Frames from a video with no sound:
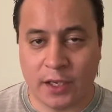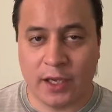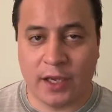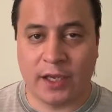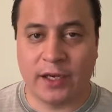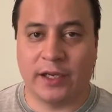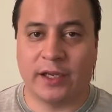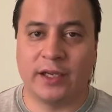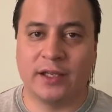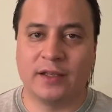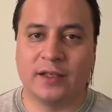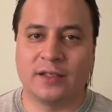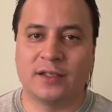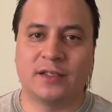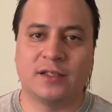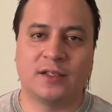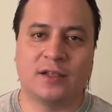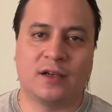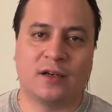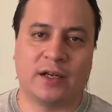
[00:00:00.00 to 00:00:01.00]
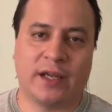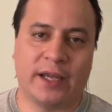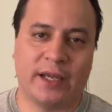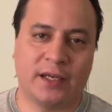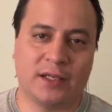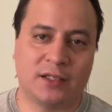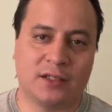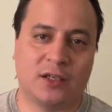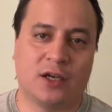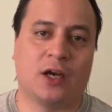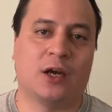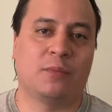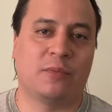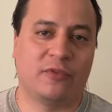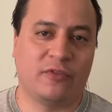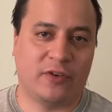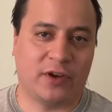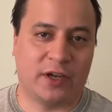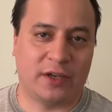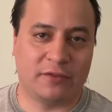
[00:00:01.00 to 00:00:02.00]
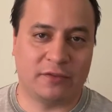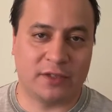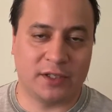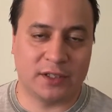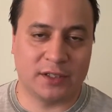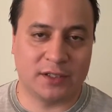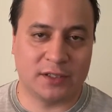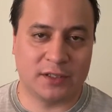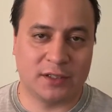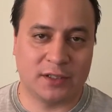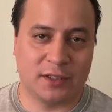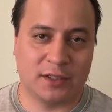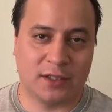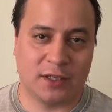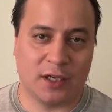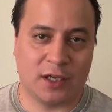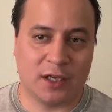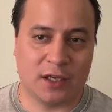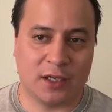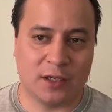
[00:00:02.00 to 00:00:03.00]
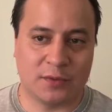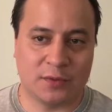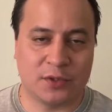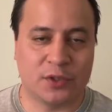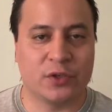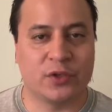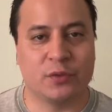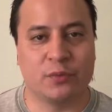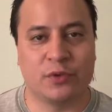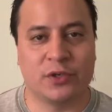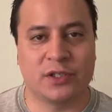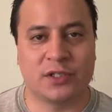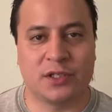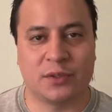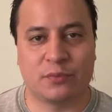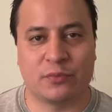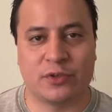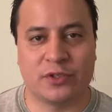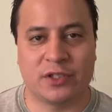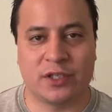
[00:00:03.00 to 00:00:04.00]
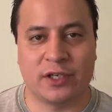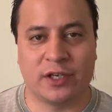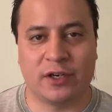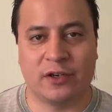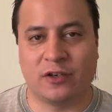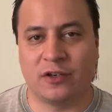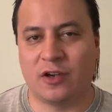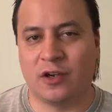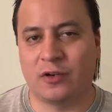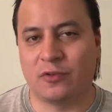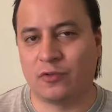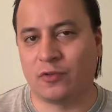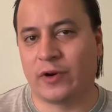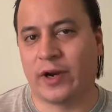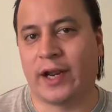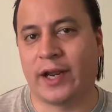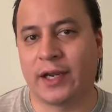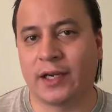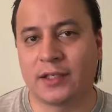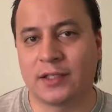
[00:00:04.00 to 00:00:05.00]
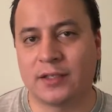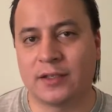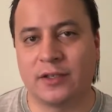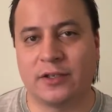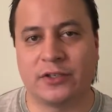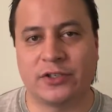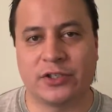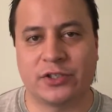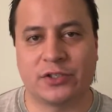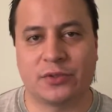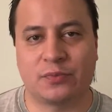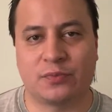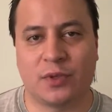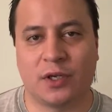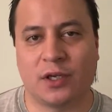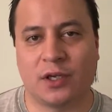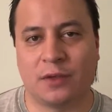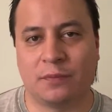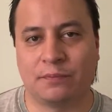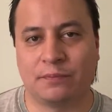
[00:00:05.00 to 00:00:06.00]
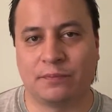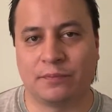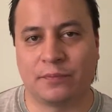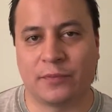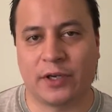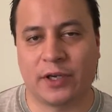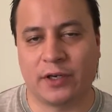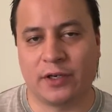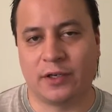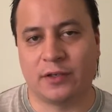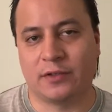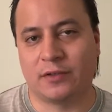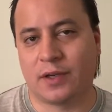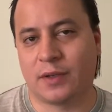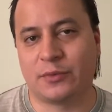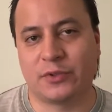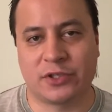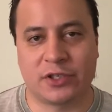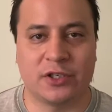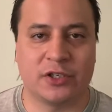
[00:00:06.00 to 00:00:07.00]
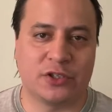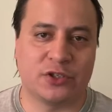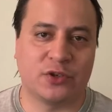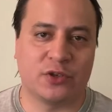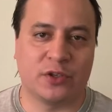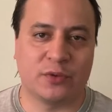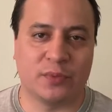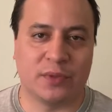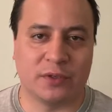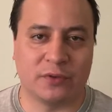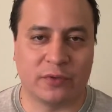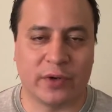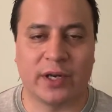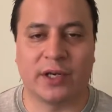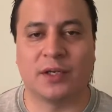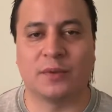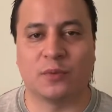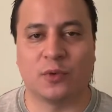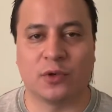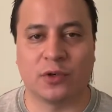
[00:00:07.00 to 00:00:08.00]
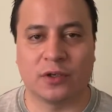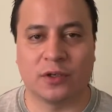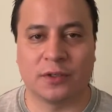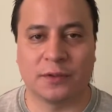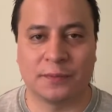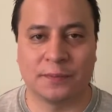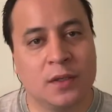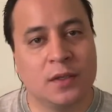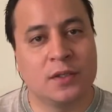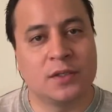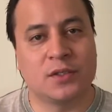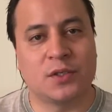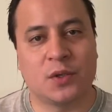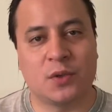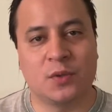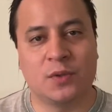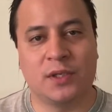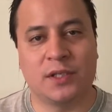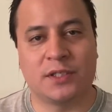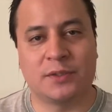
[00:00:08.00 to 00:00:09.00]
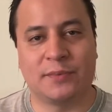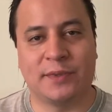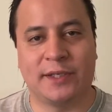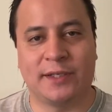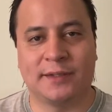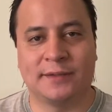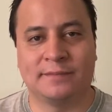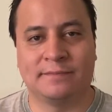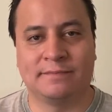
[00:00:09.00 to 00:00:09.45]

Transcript: And again, this is not a top 5 list. So the books I'm presenting are not ranked. They're just I'm just gonna show them in random order. So let's begin.